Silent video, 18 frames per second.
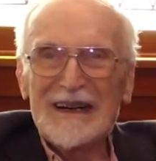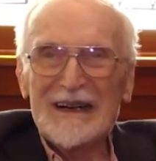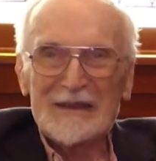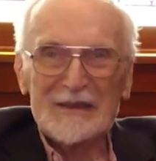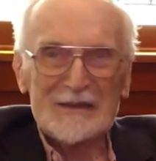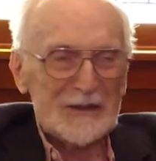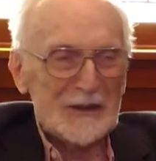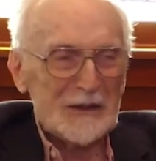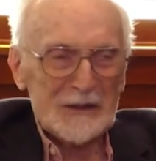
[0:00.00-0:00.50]

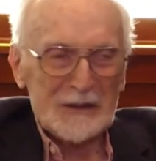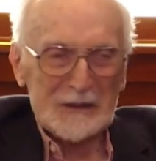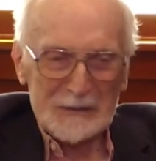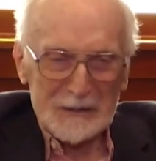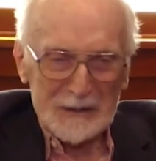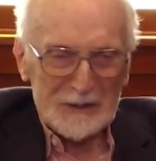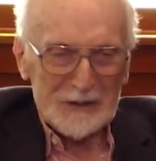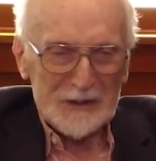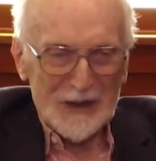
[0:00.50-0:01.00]
I thought I
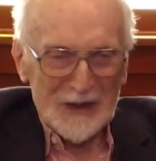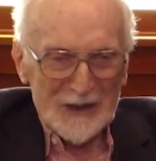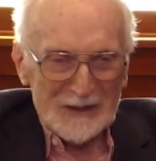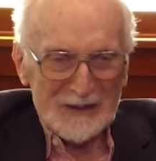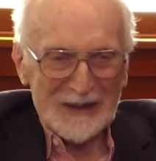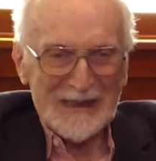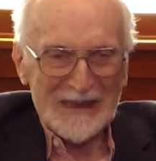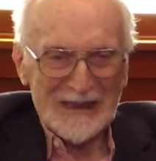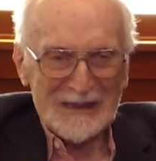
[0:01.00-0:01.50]
was not
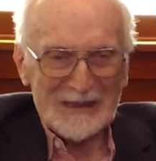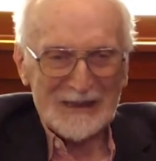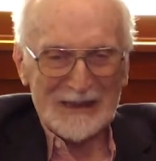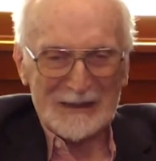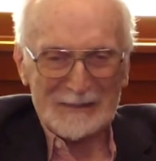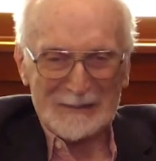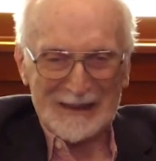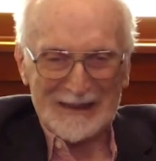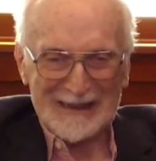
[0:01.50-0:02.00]
ready to
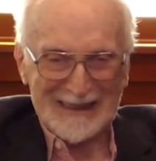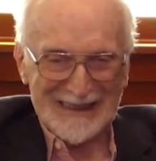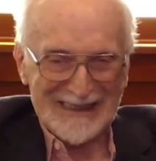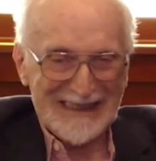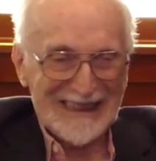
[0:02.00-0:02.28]
get married